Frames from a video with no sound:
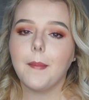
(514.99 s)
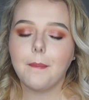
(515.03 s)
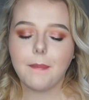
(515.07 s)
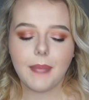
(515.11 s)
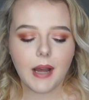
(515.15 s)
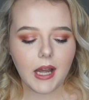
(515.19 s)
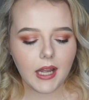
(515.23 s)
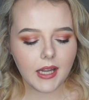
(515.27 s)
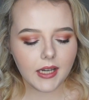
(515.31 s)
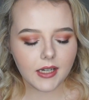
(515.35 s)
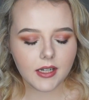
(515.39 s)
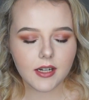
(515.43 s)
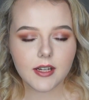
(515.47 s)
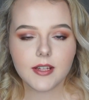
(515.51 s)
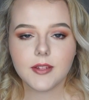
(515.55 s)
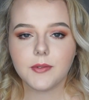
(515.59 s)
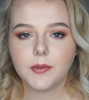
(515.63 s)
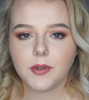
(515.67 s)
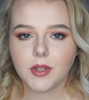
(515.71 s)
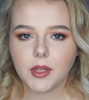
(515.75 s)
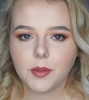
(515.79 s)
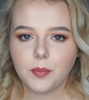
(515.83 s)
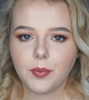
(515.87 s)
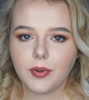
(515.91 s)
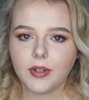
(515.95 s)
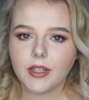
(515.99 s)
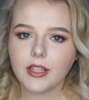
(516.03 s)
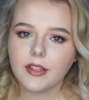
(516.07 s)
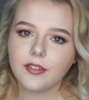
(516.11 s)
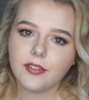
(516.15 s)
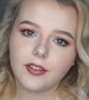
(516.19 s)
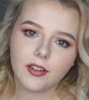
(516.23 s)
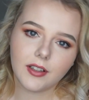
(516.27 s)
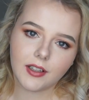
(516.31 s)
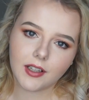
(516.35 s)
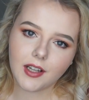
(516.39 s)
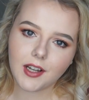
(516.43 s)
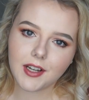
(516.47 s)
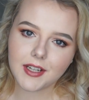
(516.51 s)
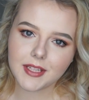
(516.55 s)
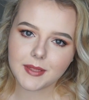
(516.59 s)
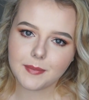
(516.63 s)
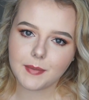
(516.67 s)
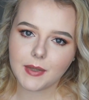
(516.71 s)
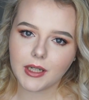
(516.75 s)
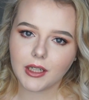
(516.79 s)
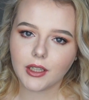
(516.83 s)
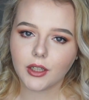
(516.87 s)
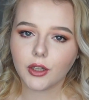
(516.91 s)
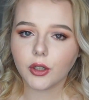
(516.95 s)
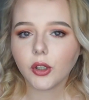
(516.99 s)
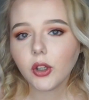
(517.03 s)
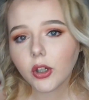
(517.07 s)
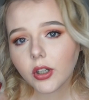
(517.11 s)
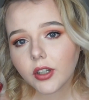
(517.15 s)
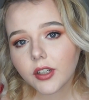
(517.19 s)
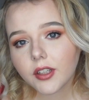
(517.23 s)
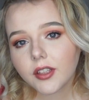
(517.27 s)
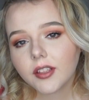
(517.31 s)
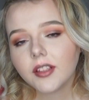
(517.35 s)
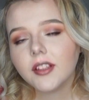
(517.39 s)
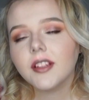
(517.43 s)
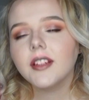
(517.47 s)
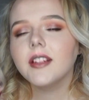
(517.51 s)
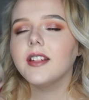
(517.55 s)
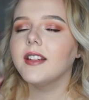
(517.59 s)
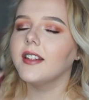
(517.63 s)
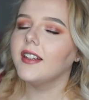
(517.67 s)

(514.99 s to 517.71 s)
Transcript: but it is really pretty for a last minute look.